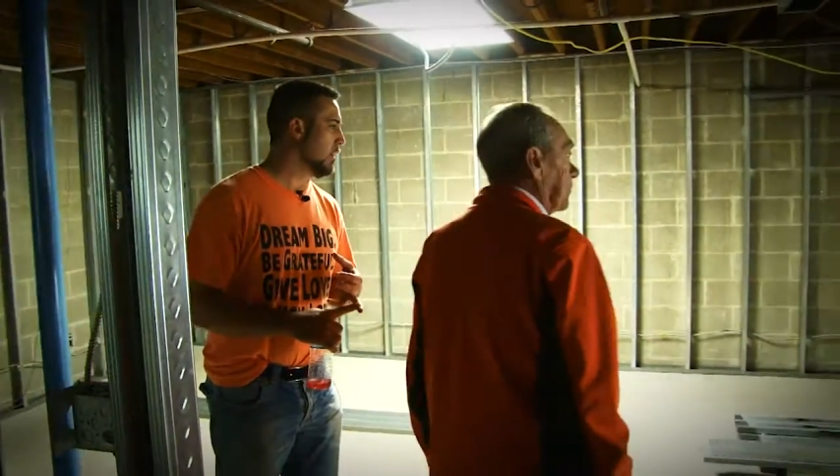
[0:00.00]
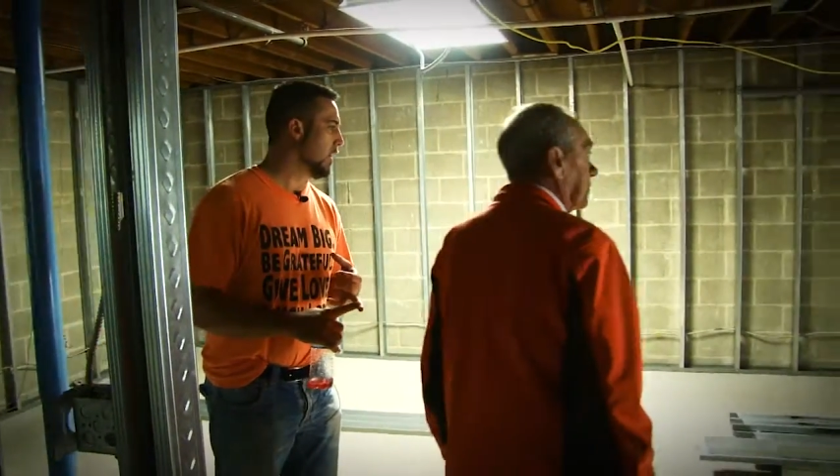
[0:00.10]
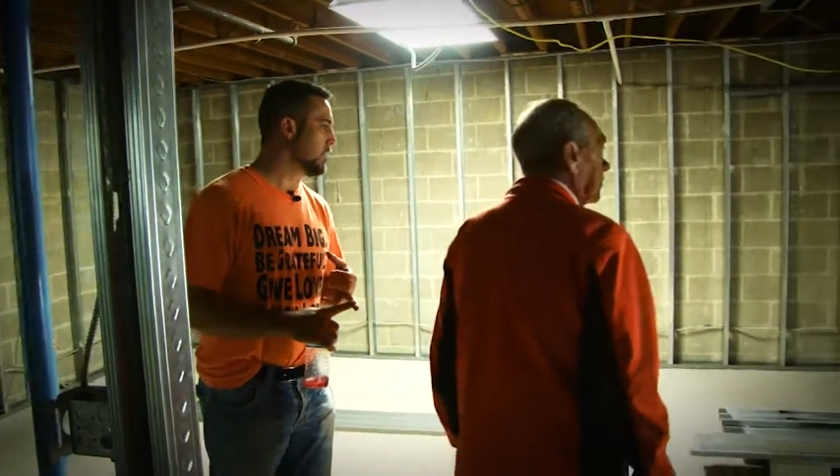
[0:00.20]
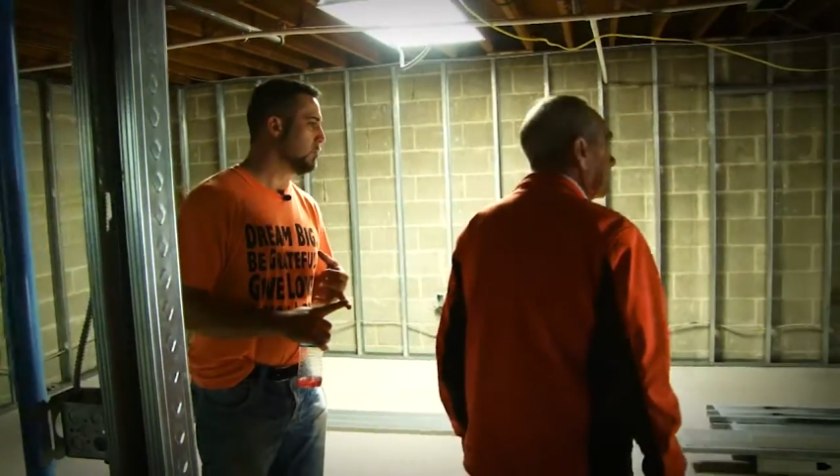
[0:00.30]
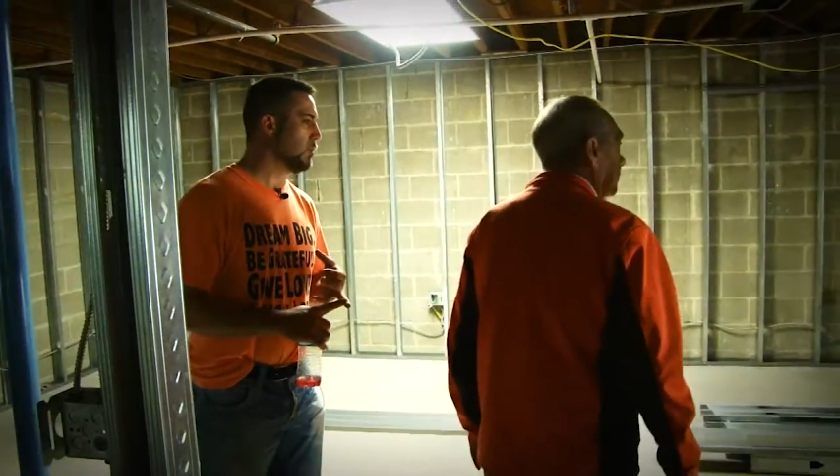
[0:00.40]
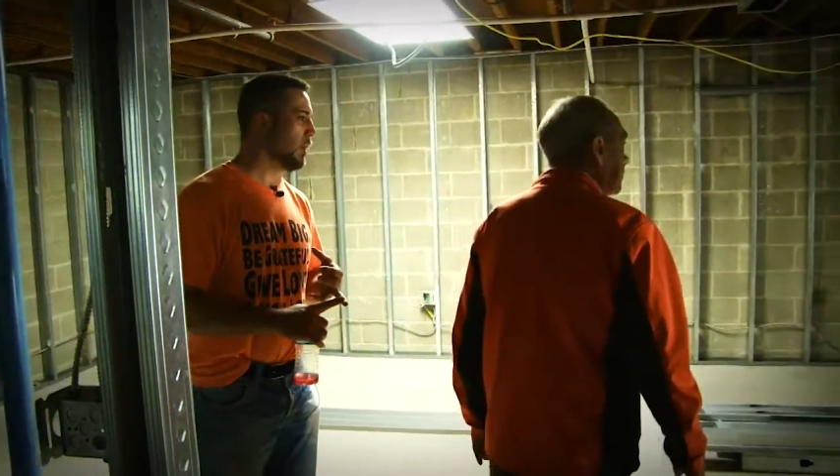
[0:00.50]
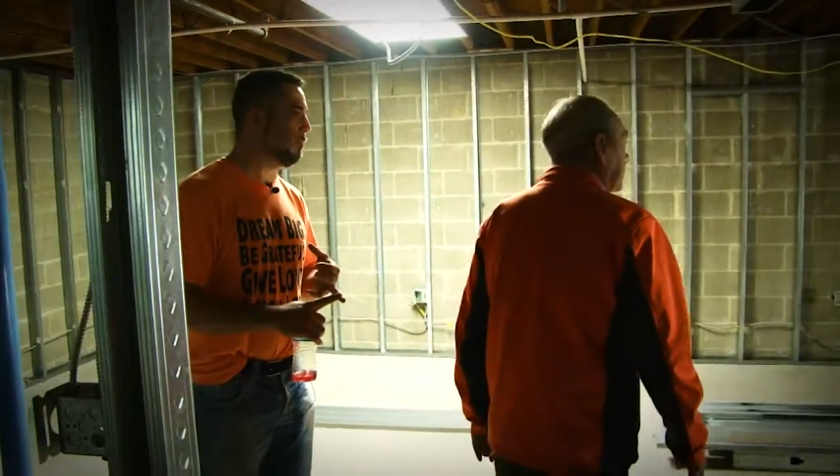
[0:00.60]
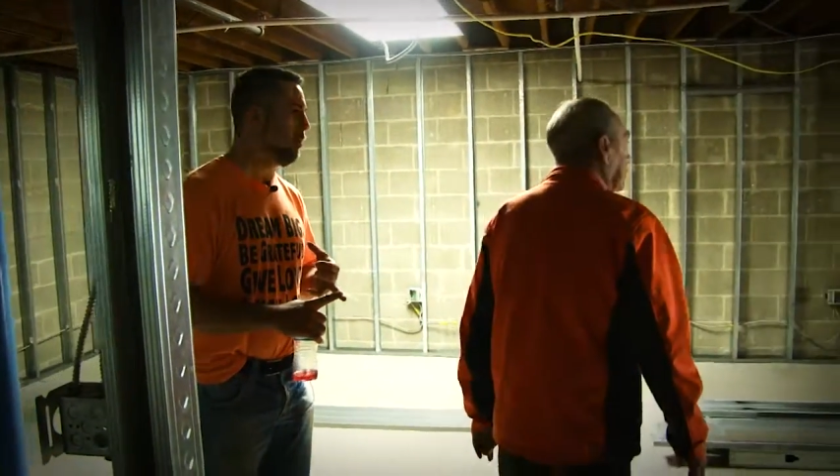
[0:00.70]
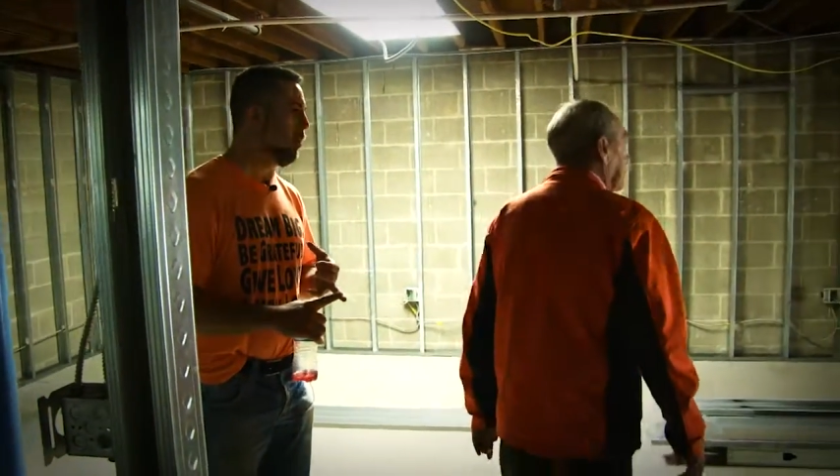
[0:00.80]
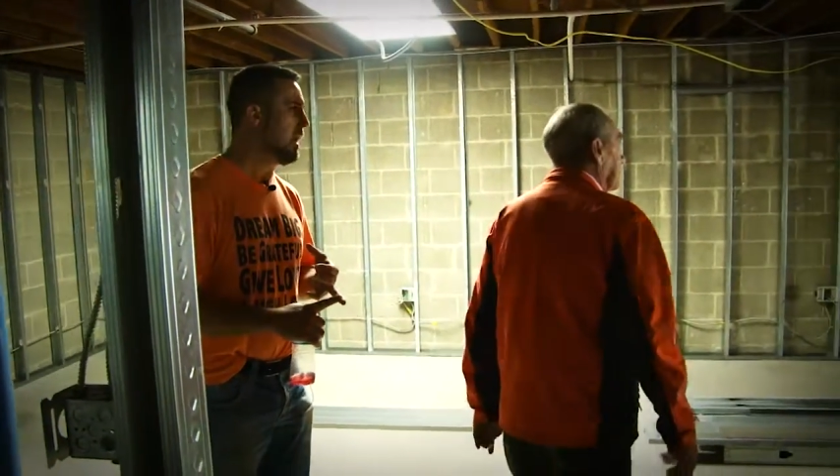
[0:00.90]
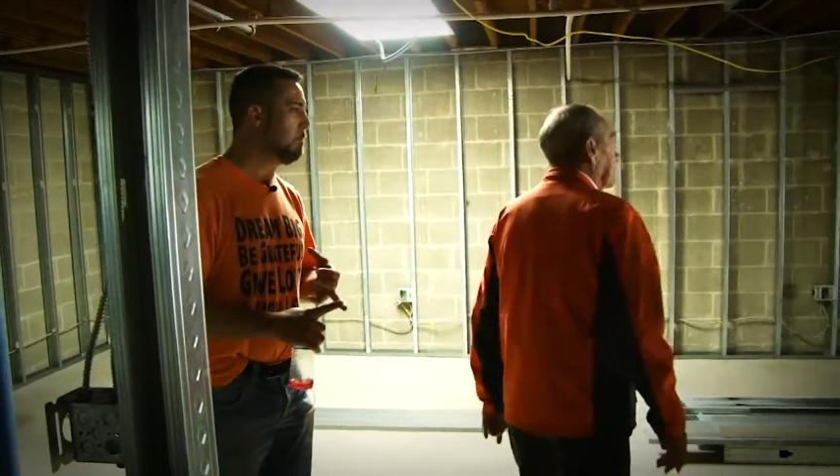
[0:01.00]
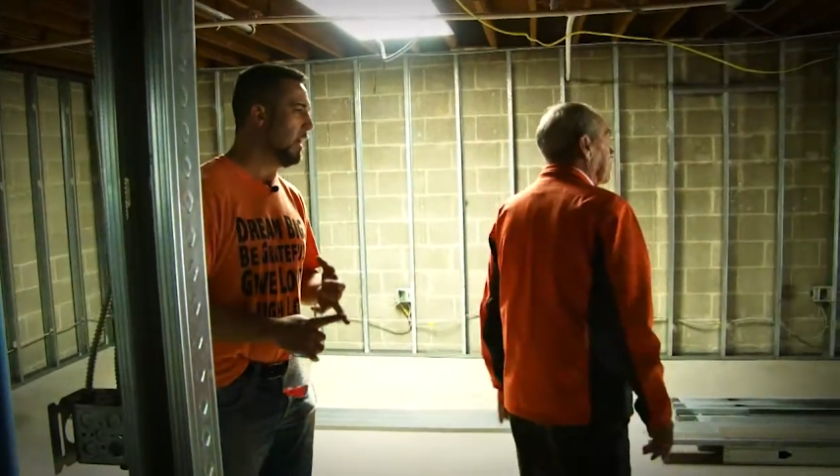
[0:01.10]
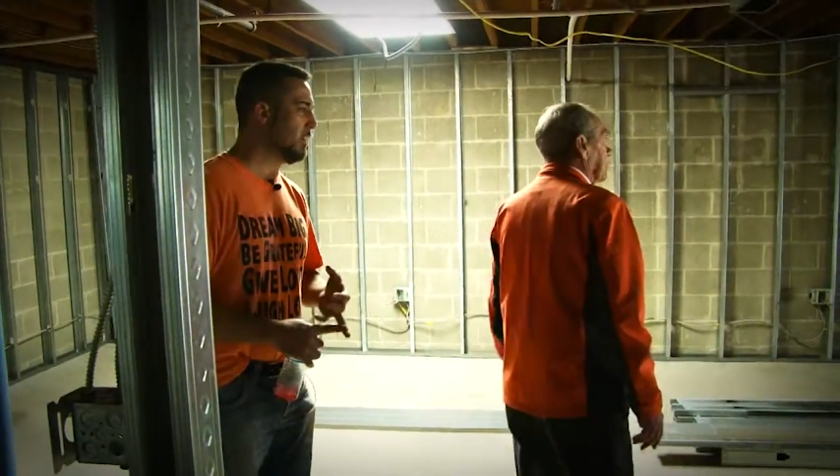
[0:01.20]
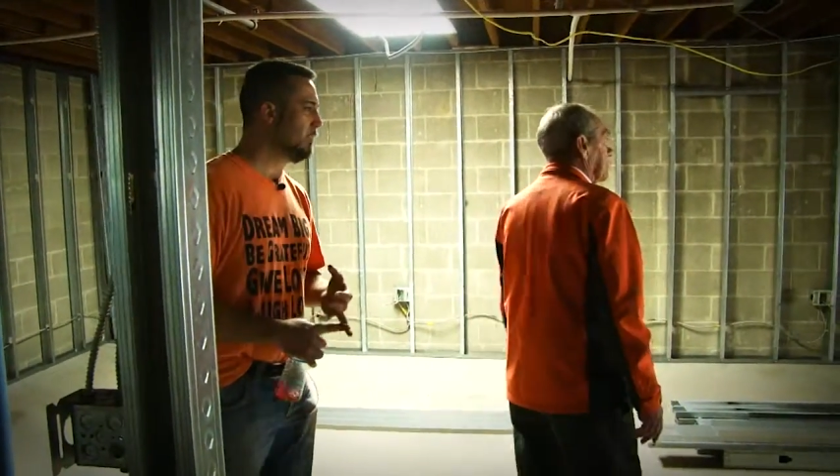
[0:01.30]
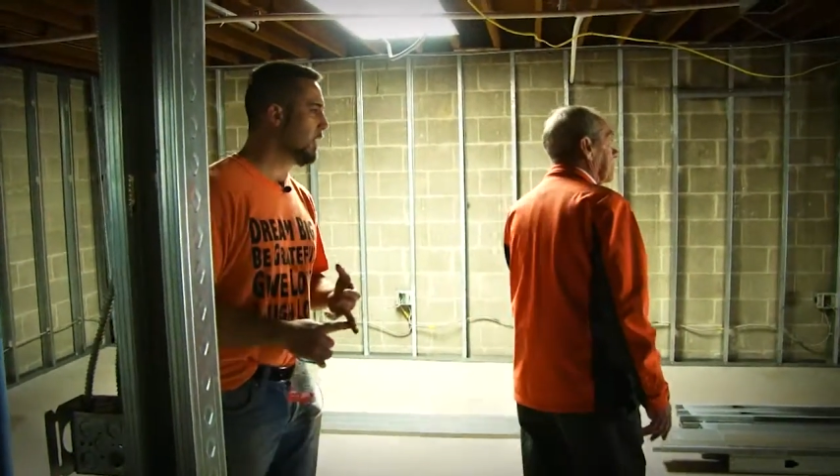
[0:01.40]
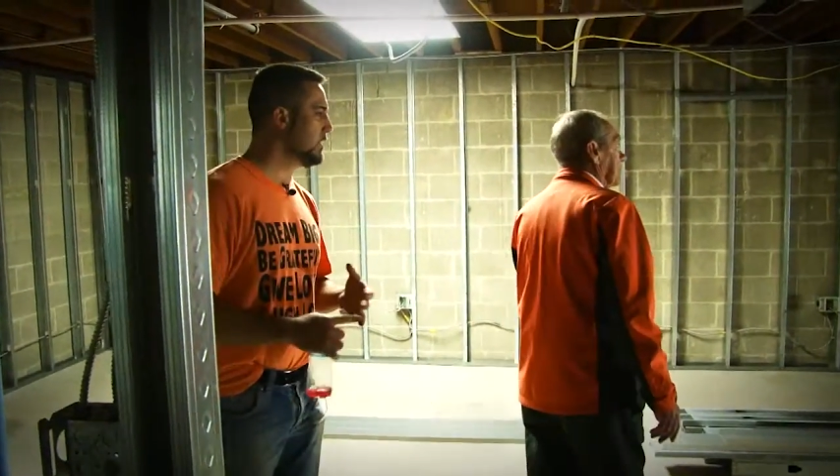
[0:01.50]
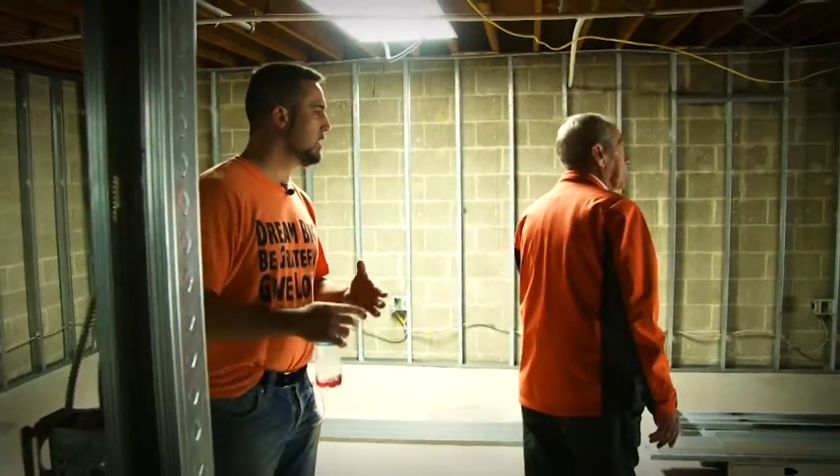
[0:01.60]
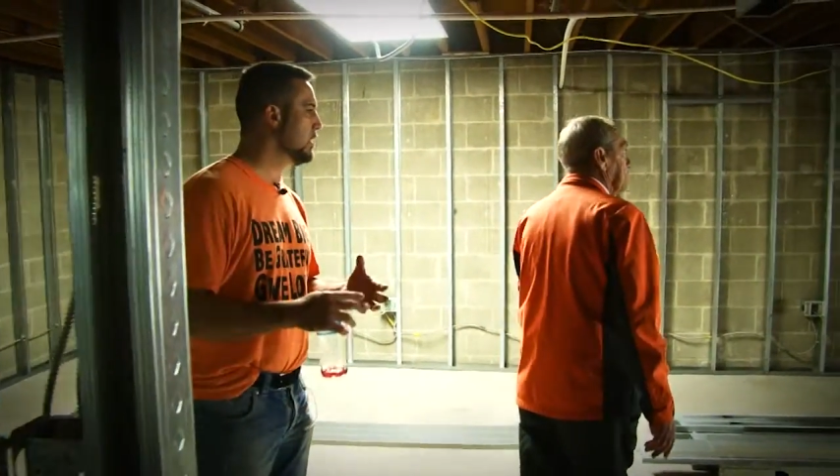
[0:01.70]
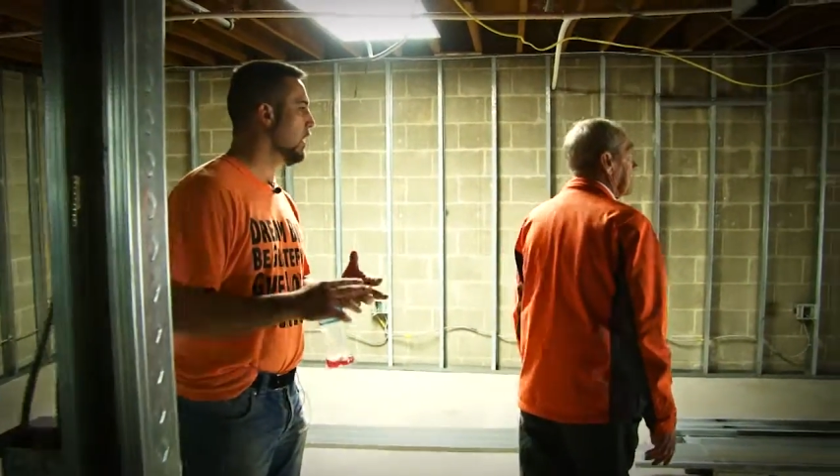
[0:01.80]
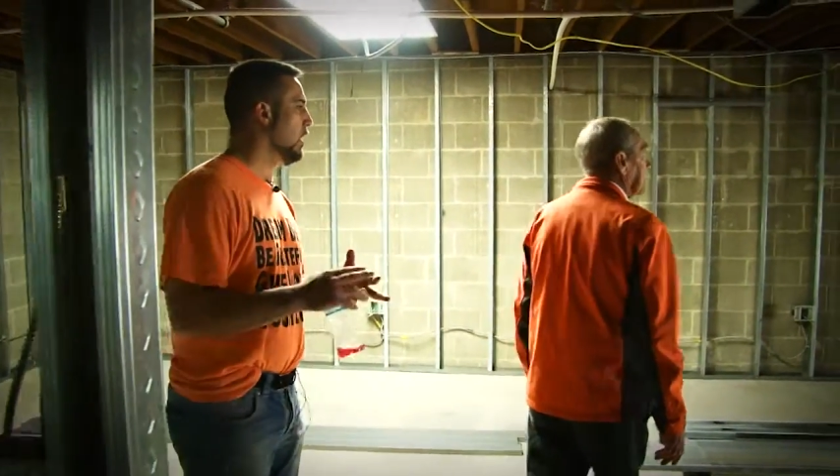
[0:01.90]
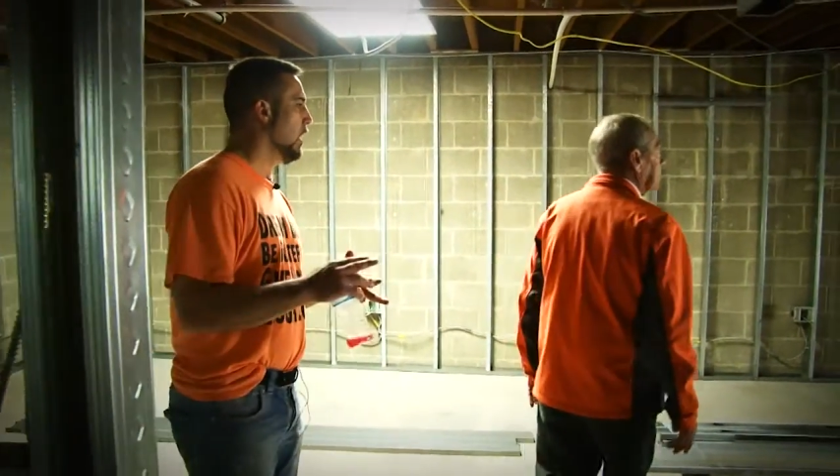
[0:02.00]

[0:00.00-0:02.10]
customer employee benefits,